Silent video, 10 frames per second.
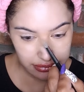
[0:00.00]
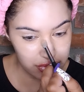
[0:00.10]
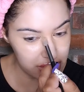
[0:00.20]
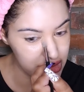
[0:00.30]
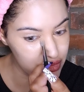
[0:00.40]

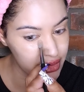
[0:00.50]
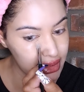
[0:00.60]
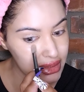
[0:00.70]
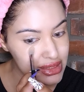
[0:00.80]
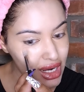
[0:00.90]
just
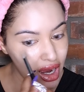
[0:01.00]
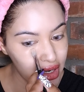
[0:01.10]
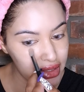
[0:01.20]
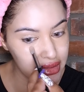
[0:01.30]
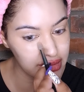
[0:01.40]
really
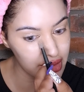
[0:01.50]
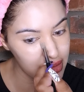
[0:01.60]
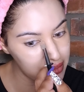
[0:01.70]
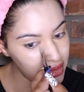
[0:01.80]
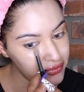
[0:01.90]
tired.
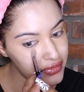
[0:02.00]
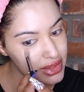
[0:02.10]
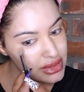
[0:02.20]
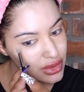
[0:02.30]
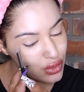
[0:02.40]
Then my
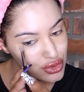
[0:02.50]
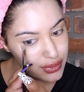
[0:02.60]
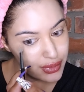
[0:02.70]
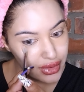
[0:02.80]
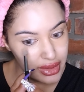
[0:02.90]
first go-to
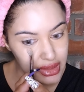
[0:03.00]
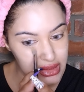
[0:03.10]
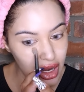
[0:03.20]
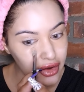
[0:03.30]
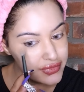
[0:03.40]
product
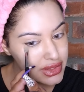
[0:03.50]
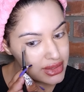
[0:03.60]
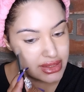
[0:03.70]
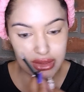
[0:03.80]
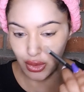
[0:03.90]
after the
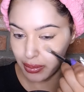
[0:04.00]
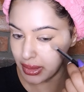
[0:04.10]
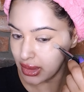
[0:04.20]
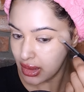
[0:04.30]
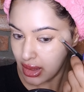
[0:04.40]
soap
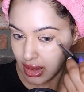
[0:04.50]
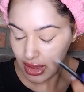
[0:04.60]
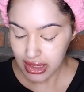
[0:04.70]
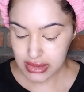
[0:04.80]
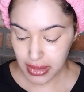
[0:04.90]

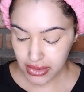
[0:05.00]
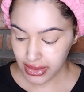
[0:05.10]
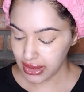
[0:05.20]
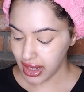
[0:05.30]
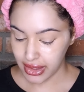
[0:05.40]
is my
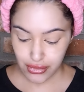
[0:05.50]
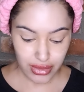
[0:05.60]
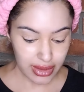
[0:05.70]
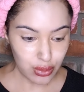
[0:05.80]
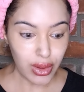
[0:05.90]
Real Eye
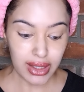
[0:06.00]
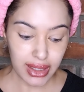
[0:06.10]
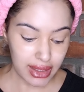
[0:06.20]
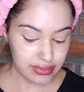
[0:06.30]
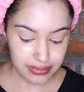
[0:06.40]
Cream while
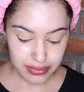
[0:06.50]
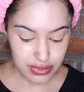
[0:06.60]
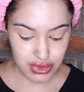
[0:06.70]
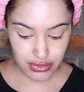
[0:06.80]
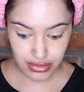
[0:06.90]
I
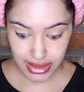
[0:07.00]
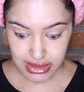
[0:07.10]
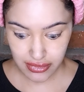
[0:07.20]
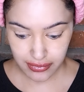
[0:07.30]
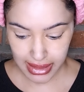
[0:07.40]
do the rest
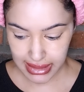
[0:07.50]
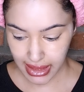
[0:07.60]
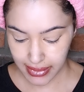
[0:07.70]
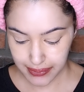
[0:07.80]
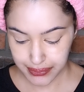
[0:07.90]
of my day.